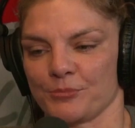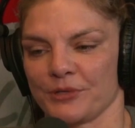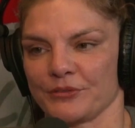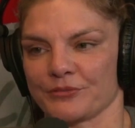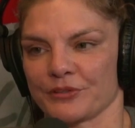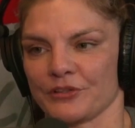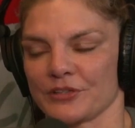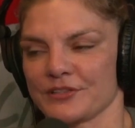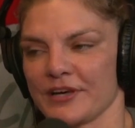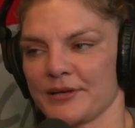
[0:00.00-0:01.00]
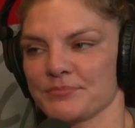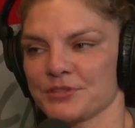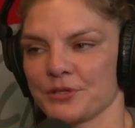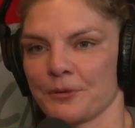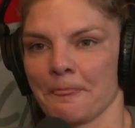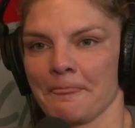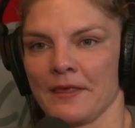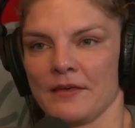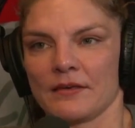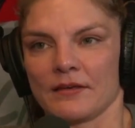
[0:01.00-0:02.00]
belt for a long time. So
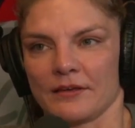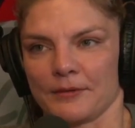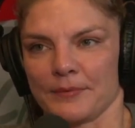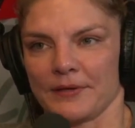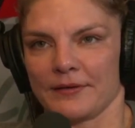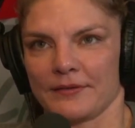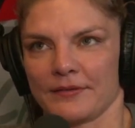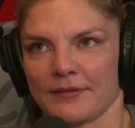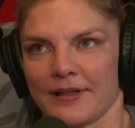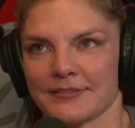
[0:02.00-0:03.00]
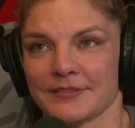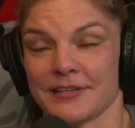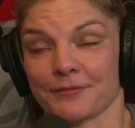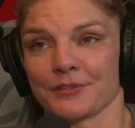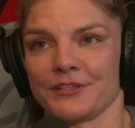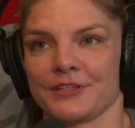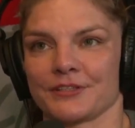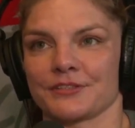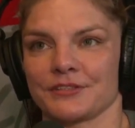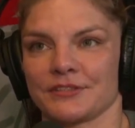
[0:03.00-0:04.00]
the last several
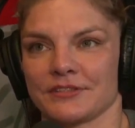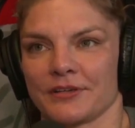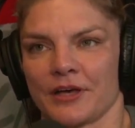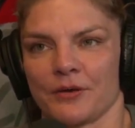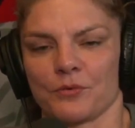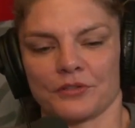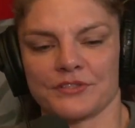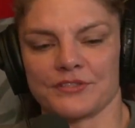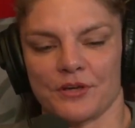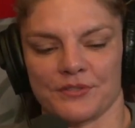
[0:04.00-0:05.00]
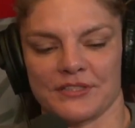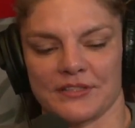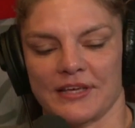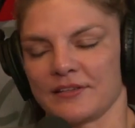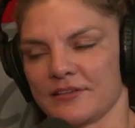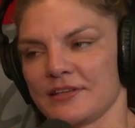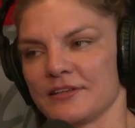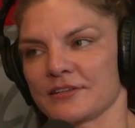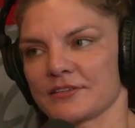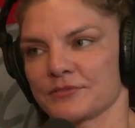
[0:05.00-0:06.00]
years, Worlds is always at the end of the
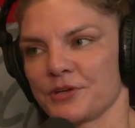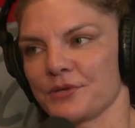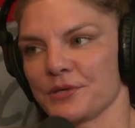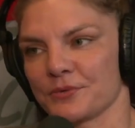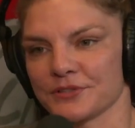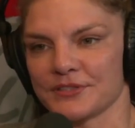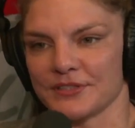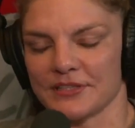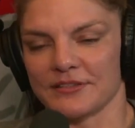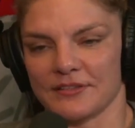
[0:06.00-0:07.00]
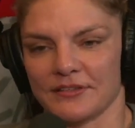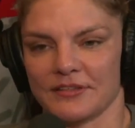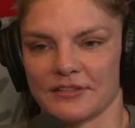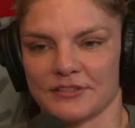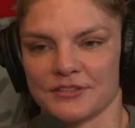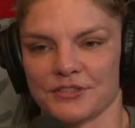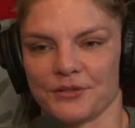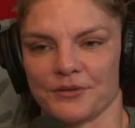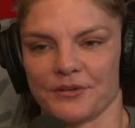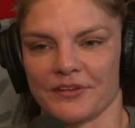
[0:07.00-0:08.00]
year. No-gi Worlds is at the end of the year. And
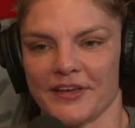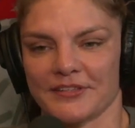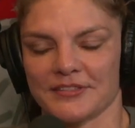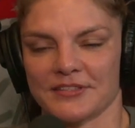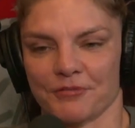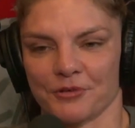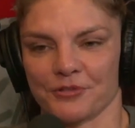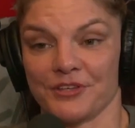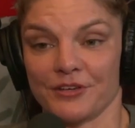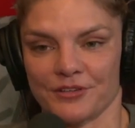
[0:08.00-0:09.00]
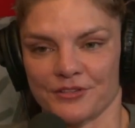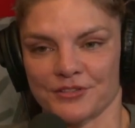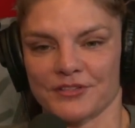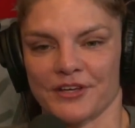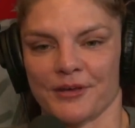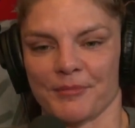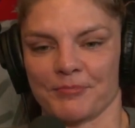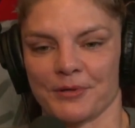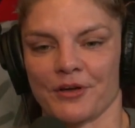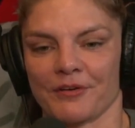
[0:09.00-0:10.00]
so the last several years, I've
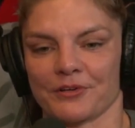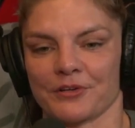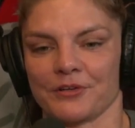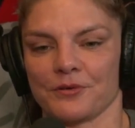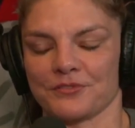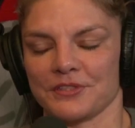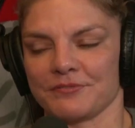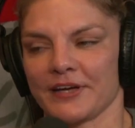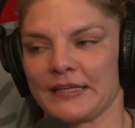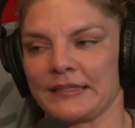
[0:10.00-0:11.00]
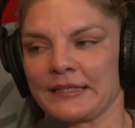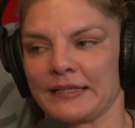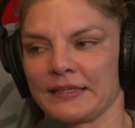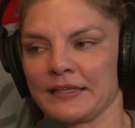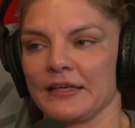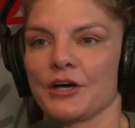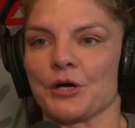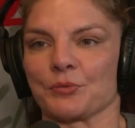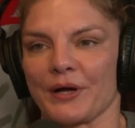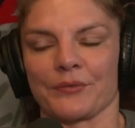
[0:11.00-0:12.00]
been offered a UFC fight like
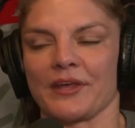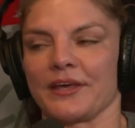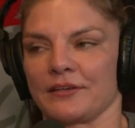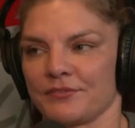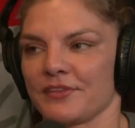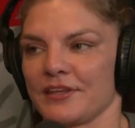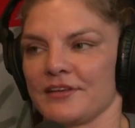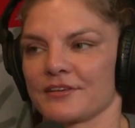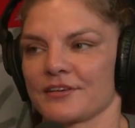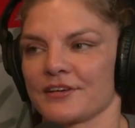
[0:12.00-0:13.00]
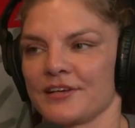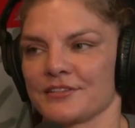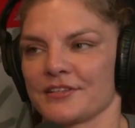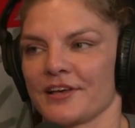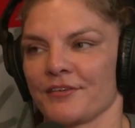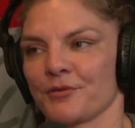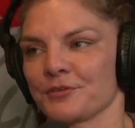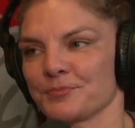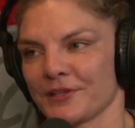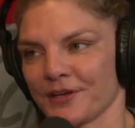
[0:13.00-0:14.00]
around the end of the year, and I've
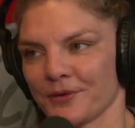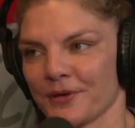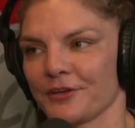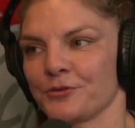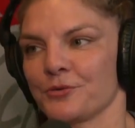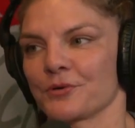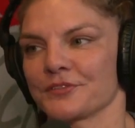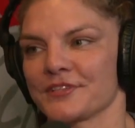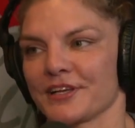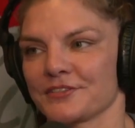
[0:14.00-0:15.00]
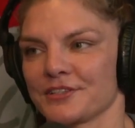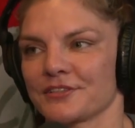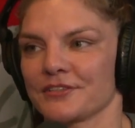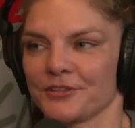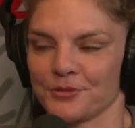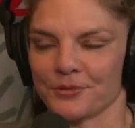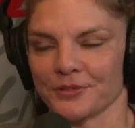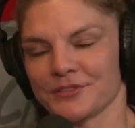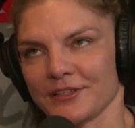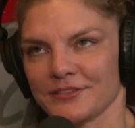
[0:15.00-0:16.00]
always been like, okay, I'll do Worlds next year.
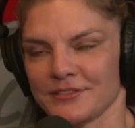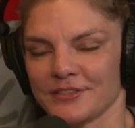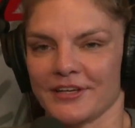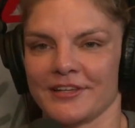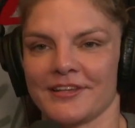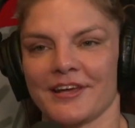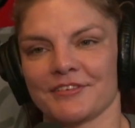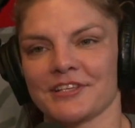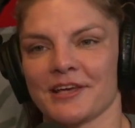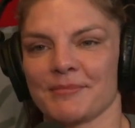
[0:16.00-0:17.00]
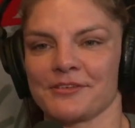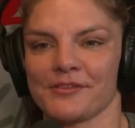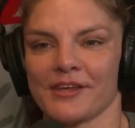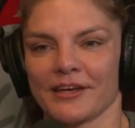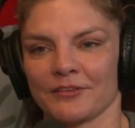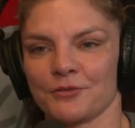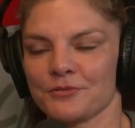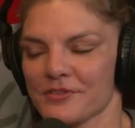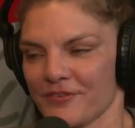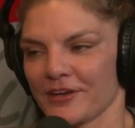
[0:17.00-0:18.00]
And then every time I do that, I lose
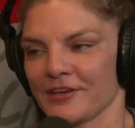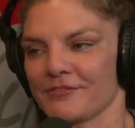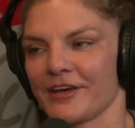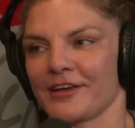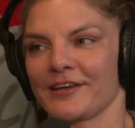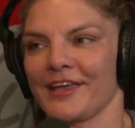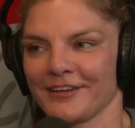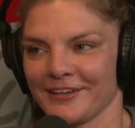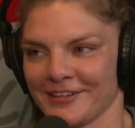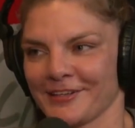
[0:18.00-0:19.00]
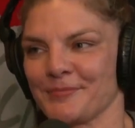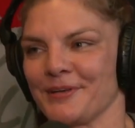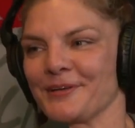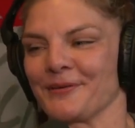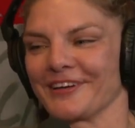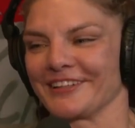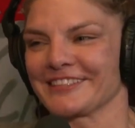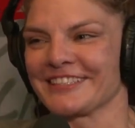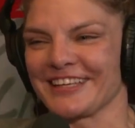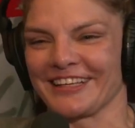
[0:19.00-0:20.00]
the fucking fight, and I didn't compete at Worlds.
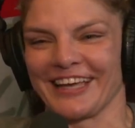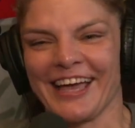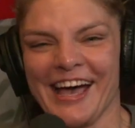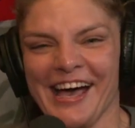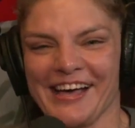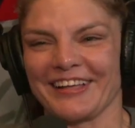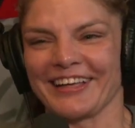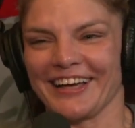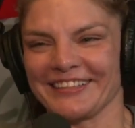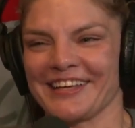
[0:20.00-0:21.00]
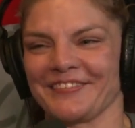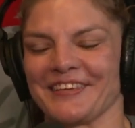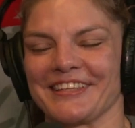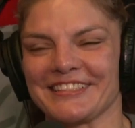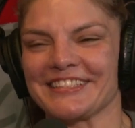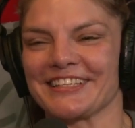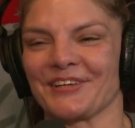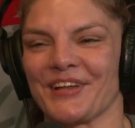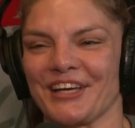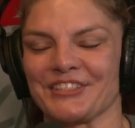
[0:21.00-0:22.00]
And so like, God damn it, this year
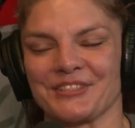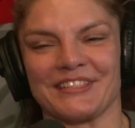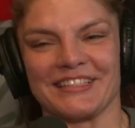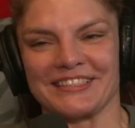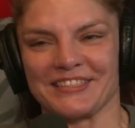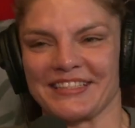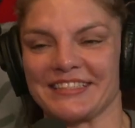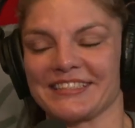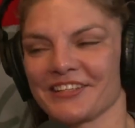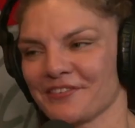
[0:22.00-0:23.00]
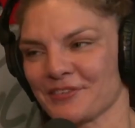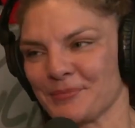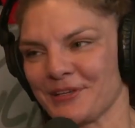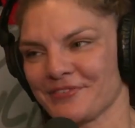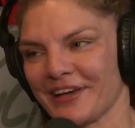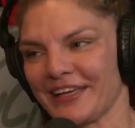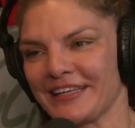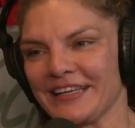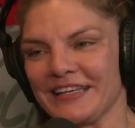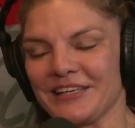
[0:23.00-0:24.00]
I'm not doing it. And so they did offer me a fight,
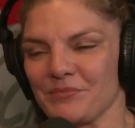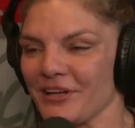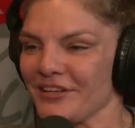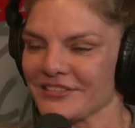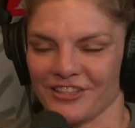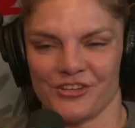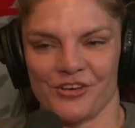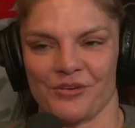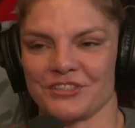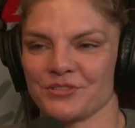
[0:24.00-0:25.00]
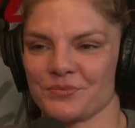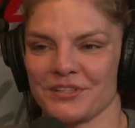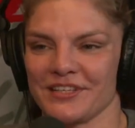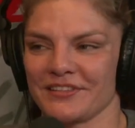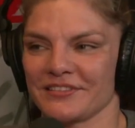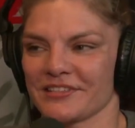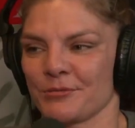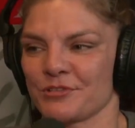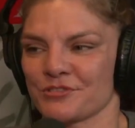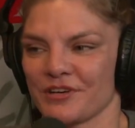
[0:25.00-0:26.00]
but I was like, no, I just want to take this
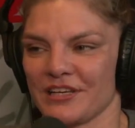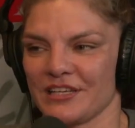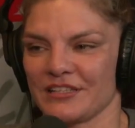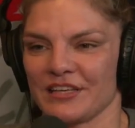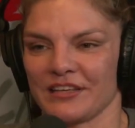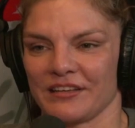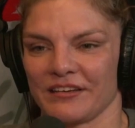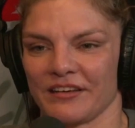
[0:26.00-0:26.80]
time to train. And